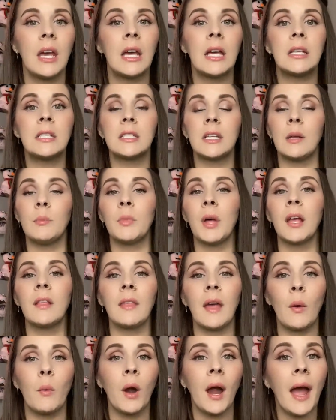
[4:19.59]
It seemed like
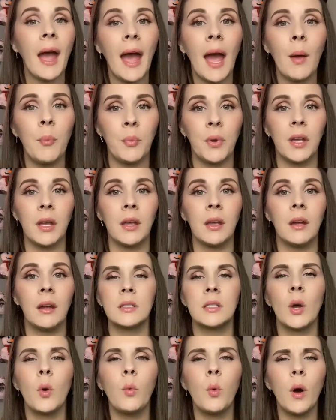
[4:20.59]
they were happy.
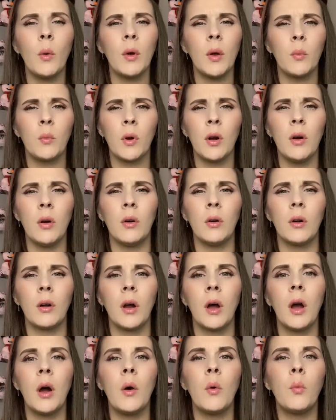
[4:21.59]
So what went wrong?
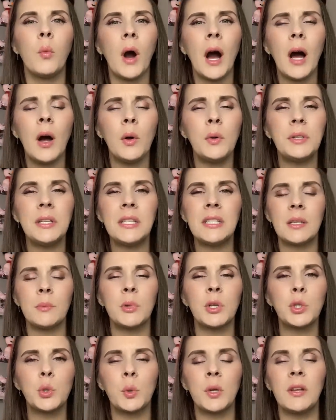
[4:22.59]
Why on
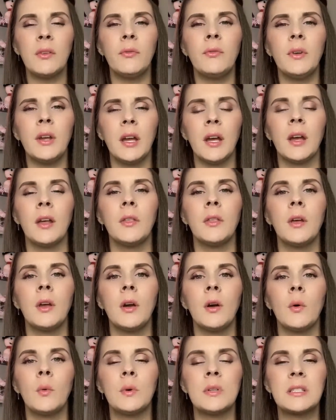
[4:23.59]
December 25th
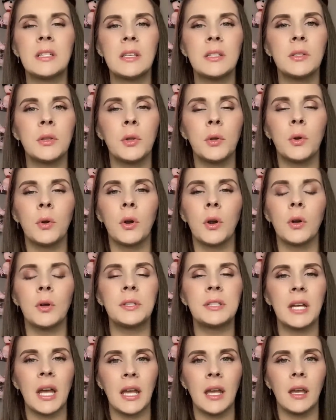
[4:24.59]
was this little girl
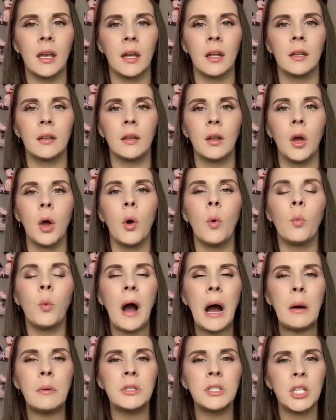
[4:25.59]
taken?
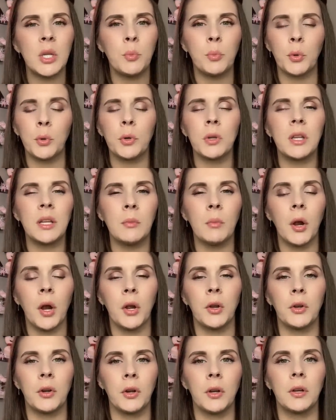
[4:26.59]
Why was she brutally
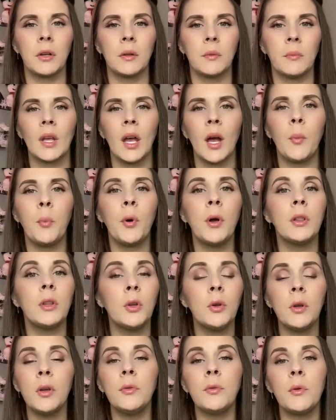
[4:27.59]
murdered? Upon
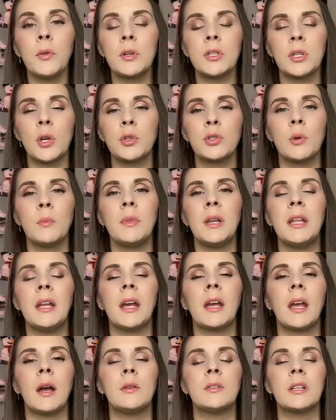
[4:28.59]
looking through their social media
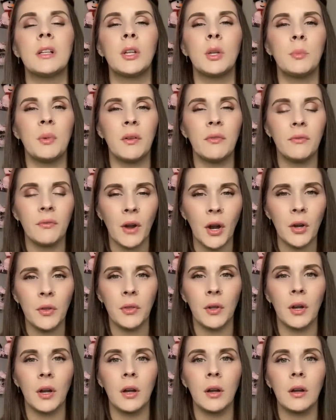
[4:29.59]
accounts a little bit
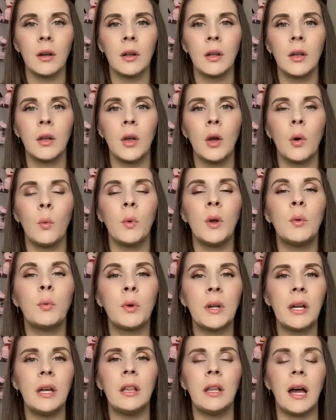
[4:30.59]
further, we
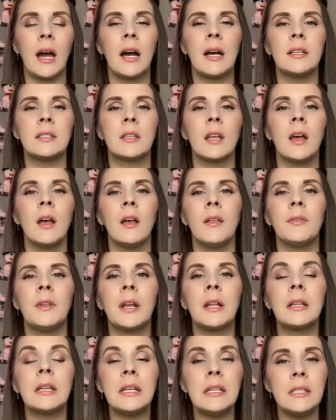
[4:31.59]
realized
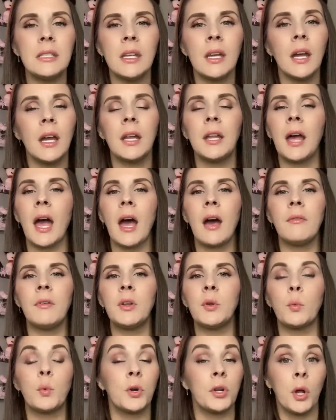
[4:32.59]
that Alysia and
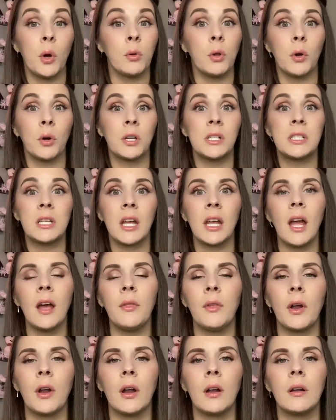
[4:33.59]
Ivon were no longer
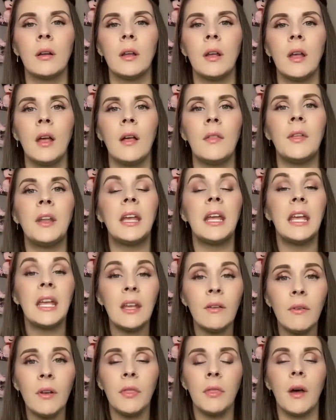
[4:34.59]
together. That
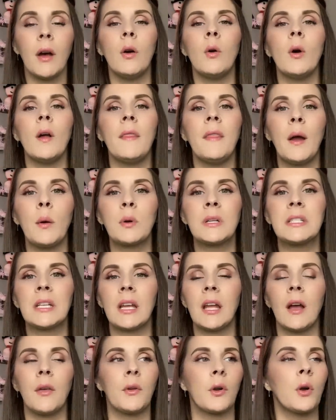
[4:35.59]
even though they were
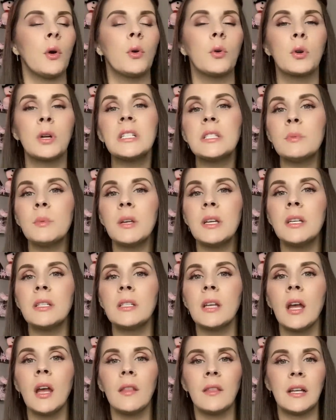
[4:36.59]
together on Christmas,
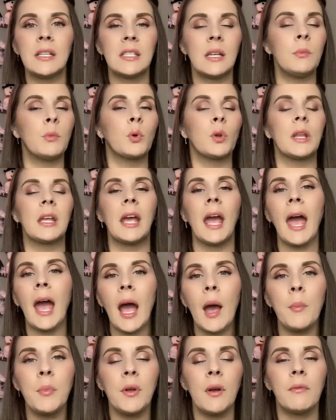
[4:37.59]
they seemed really
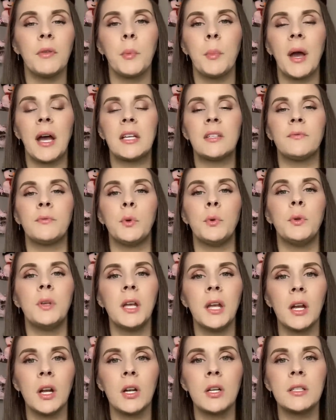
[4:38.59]
happy over the past few
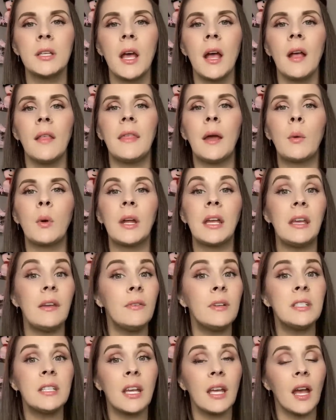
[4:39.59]
years, they were
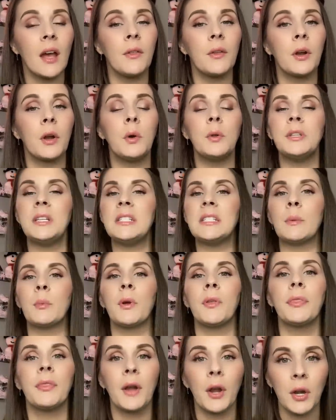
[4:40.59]
even together on
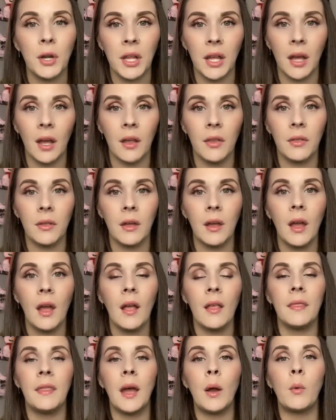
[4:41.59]
December 30th.
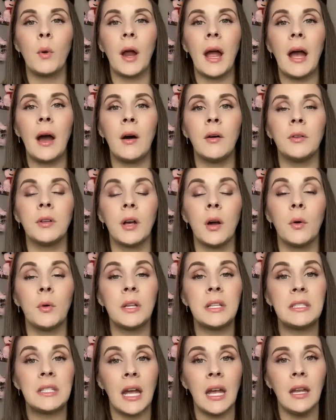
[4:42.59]
They were out on
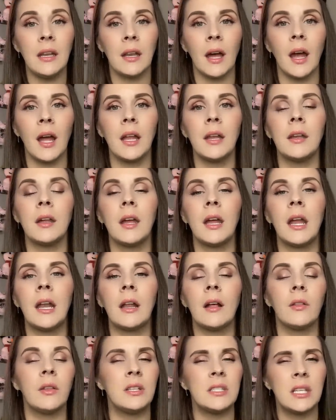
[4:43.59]
a date night, and
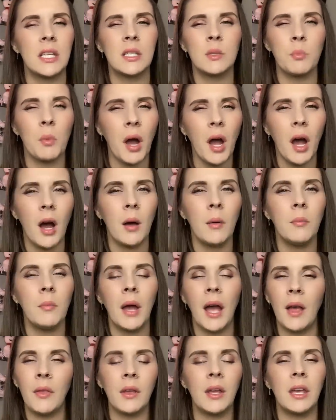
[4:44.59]
Alysia's mom
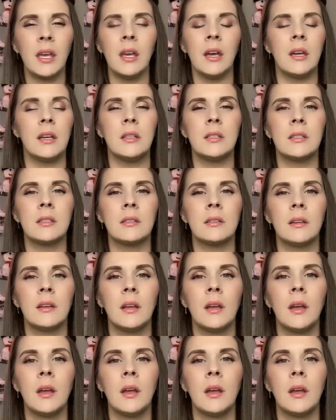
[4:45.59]
had the kids.